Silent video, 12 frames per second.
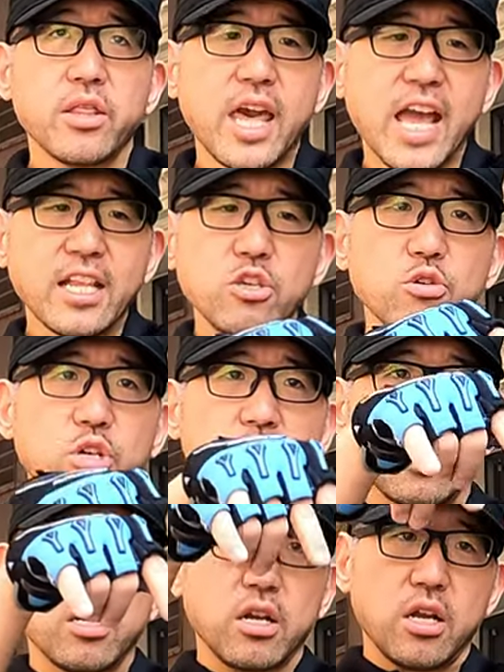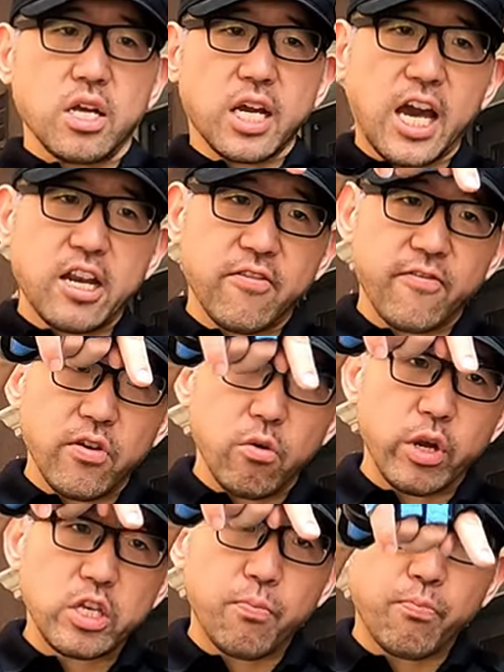then you can kind of,
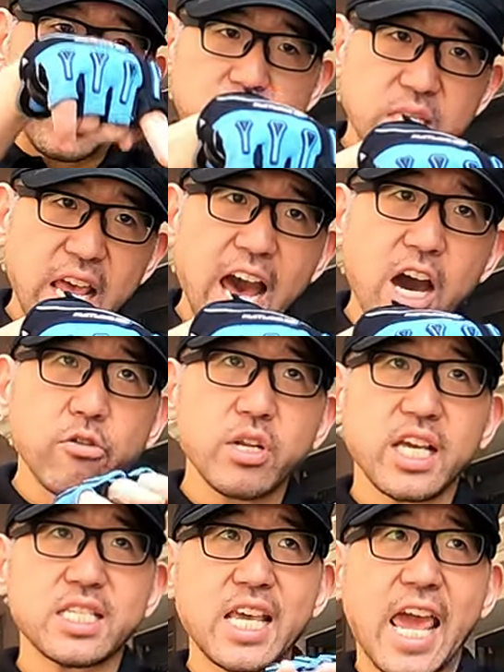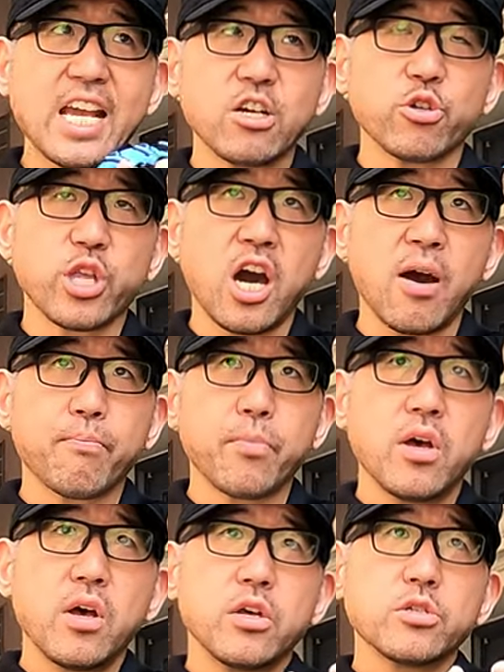when you press down, it's angled
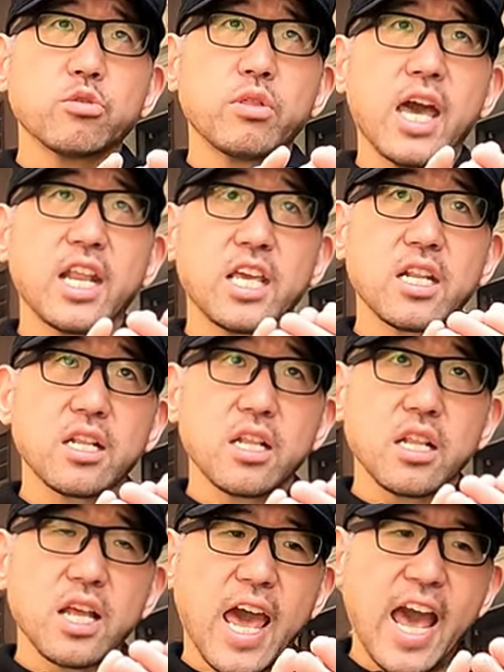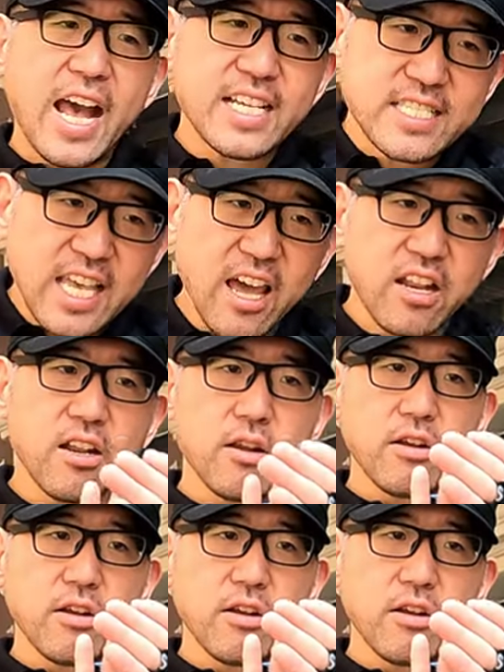up so that it has that